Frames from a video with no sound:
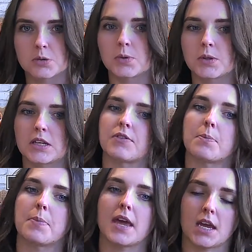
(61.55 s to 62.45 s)
to relieve the
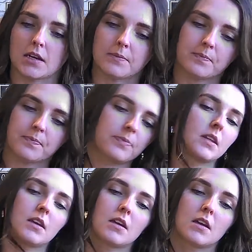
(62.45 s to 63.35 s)
pain.
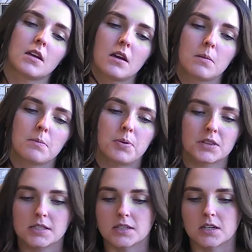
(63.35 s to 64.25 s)
Put
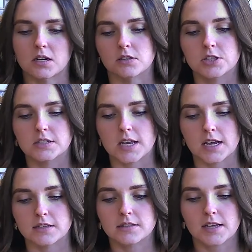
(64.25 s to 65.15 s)
this on, she
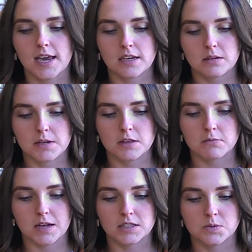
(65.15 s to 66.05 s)
says, handing me the
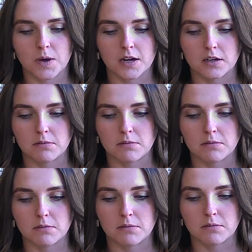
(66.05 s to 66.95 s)
red sweater and
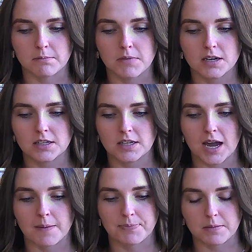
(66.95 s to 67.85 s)
matching monkey
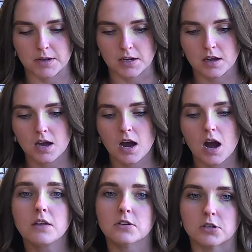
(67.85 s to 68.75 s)
cap that my
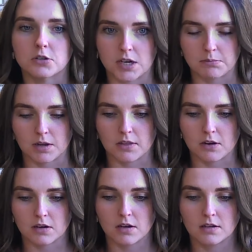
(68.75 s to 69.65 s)
other
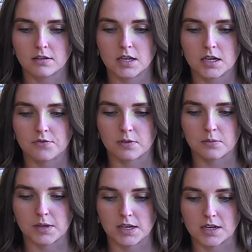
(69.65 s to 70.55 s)
grandmother knitted for
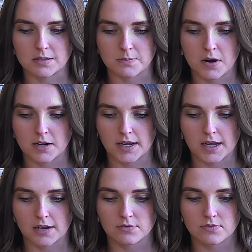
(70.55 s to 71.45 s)
me as a parting
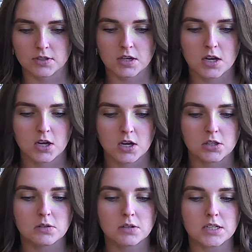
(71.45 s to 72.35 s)
gift.
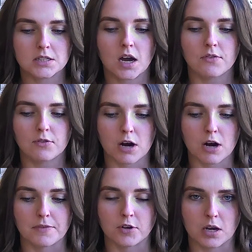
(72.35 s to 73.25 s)
You need to cover
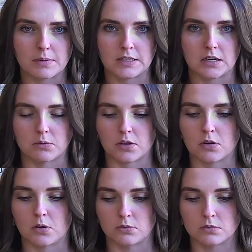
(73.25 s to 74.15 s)
up if you're coming down with a
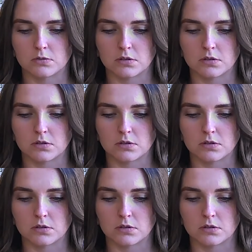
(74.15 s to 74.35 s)
cold.